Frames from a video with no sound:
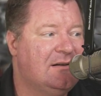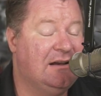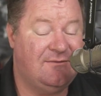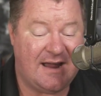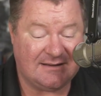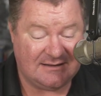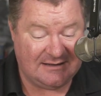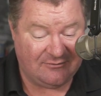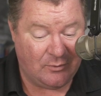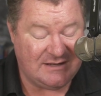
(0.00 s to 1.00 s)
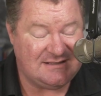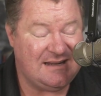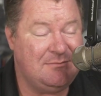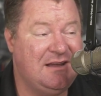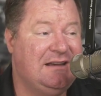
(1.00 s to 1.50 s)
In fact, if we
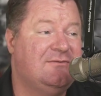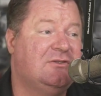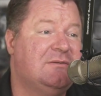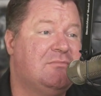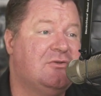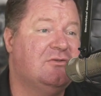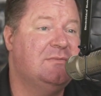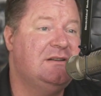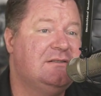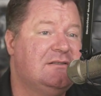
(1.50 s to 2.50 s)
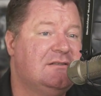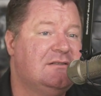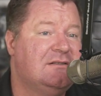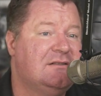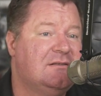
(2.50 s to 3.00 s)
see meaningful improvement,
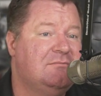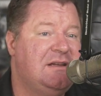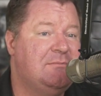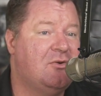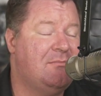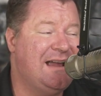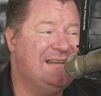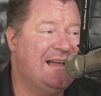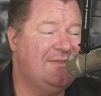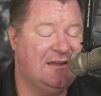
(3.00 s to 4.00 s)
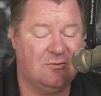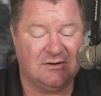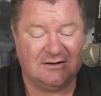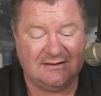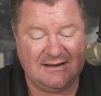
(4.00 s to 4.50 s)
people might not think
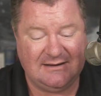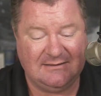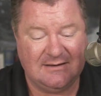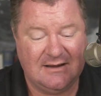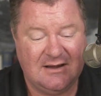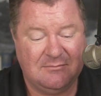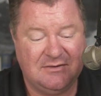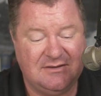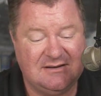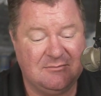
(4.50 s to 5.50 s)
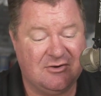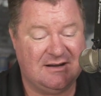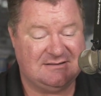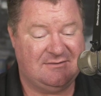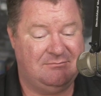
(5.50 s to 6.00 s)
we're declining. But the
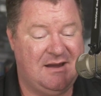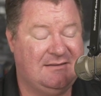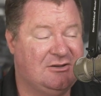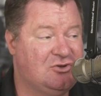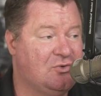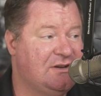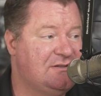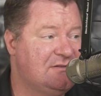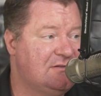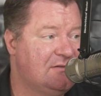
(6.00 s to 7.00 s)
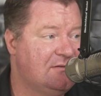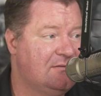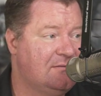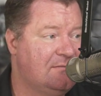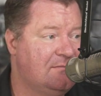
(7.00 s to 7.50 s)
Democrats have made the choice
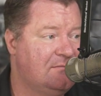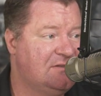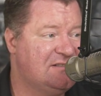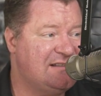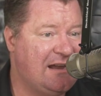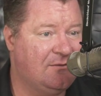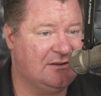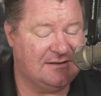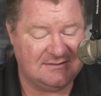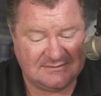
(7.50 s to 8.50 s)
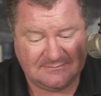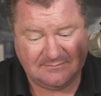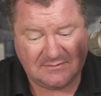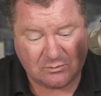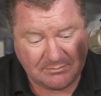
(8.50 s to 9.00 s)
to stifle us.
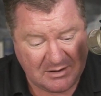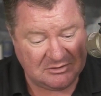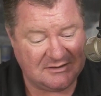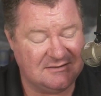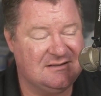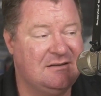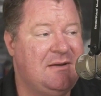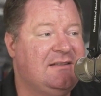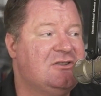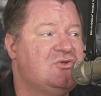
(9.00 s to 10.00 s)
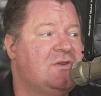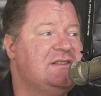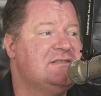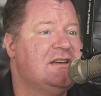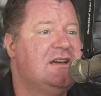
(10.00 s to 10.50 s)
Republicans can make the
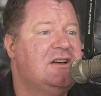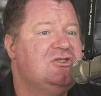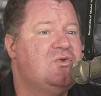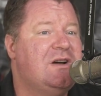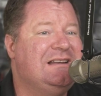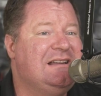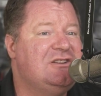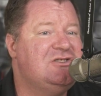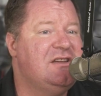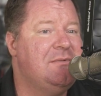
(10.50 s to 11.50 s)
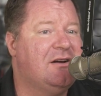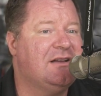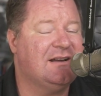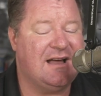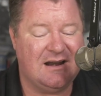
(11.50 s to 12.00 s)
choice to unleash the
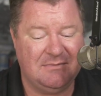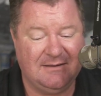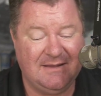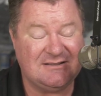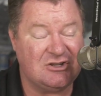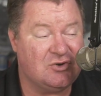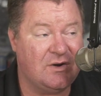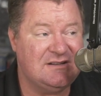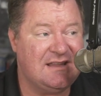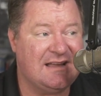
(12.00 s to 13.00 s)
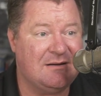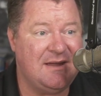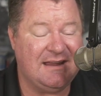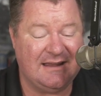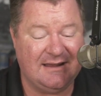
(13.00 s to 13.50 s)
American economy. It's a choice they got to
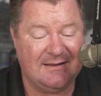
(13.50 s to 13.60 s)
make.